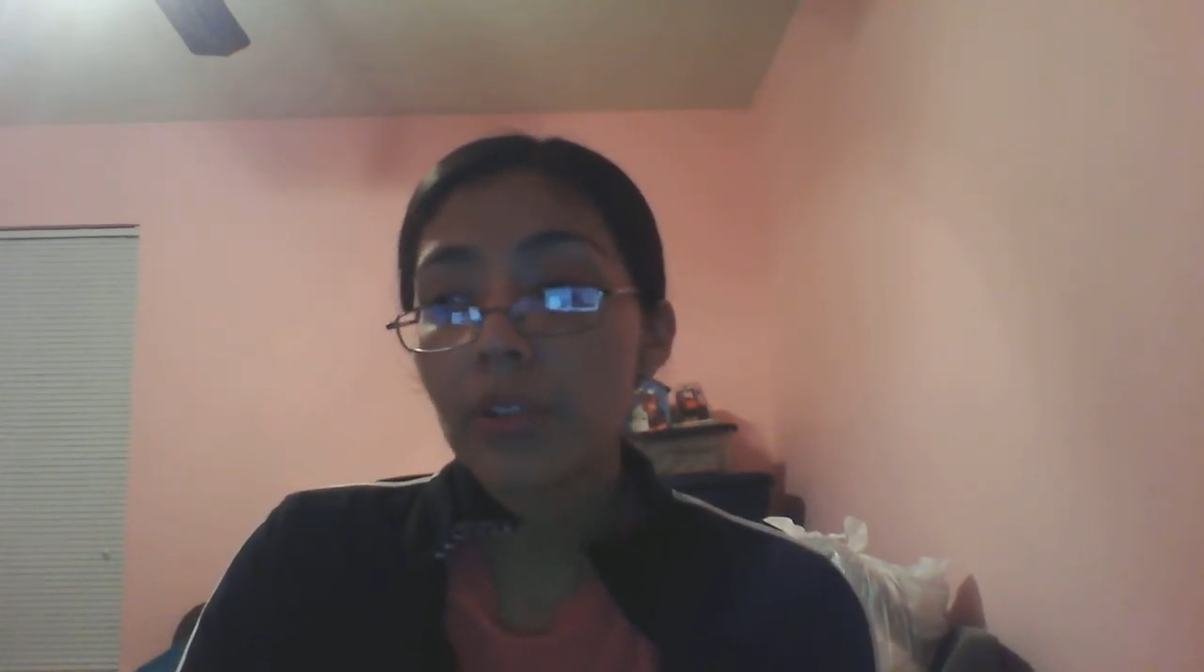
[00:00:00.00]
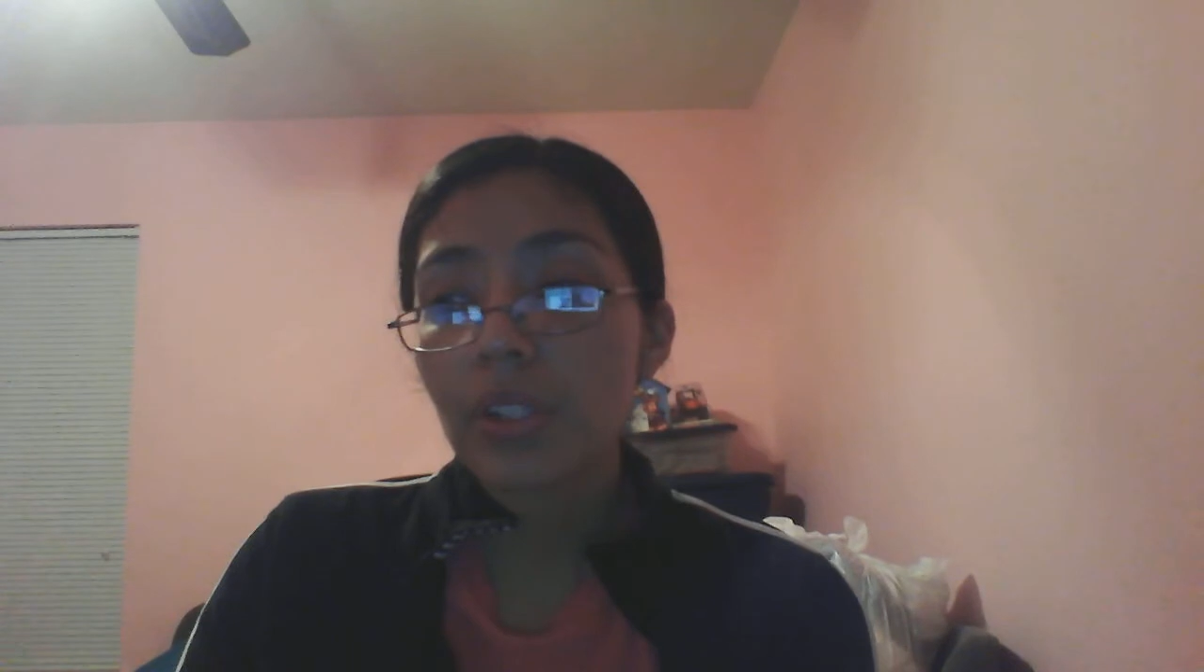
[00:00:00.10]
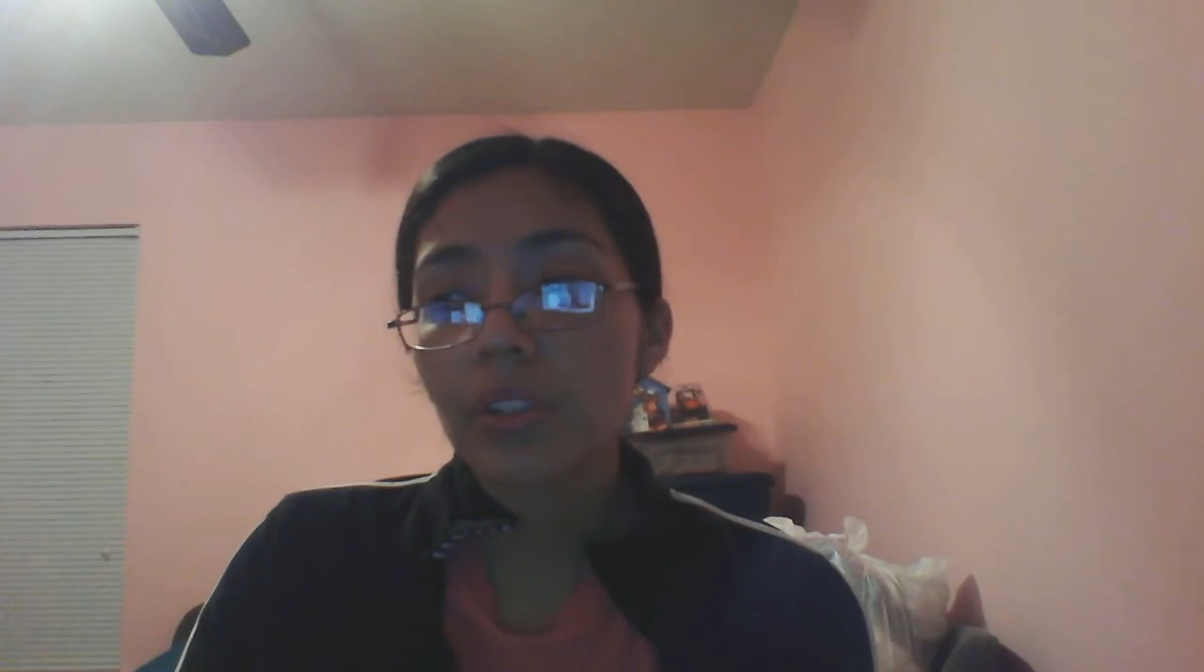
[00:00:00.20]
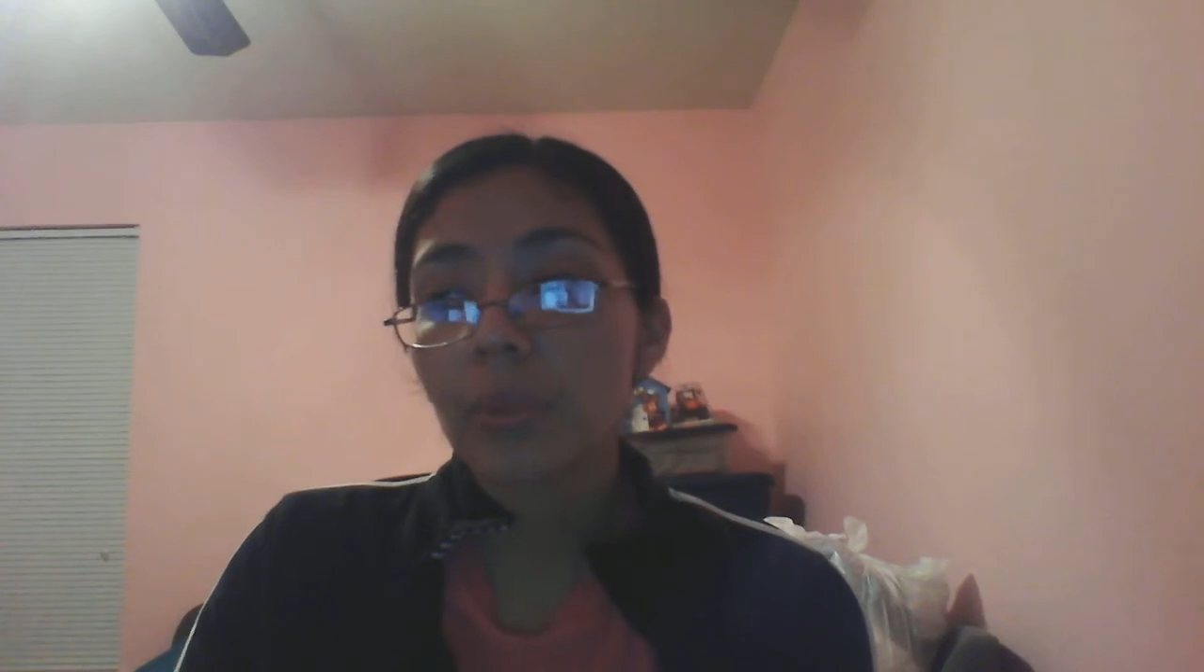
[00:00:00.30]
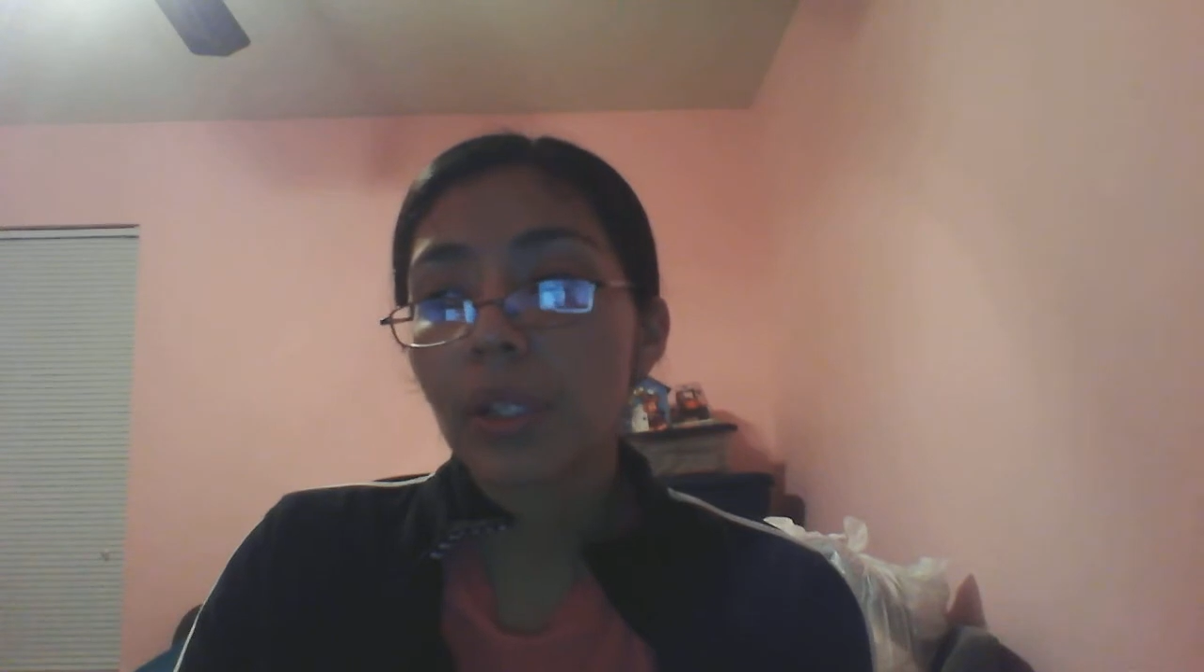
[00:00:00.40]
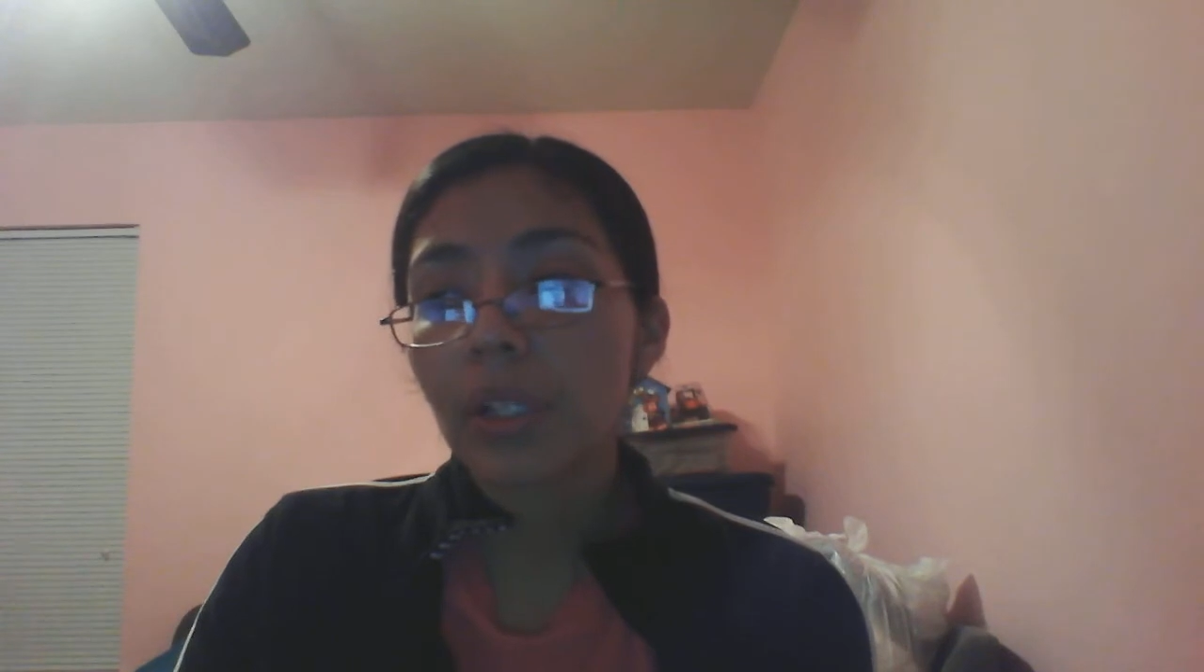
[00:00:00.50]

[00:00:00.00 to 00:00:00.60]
need to be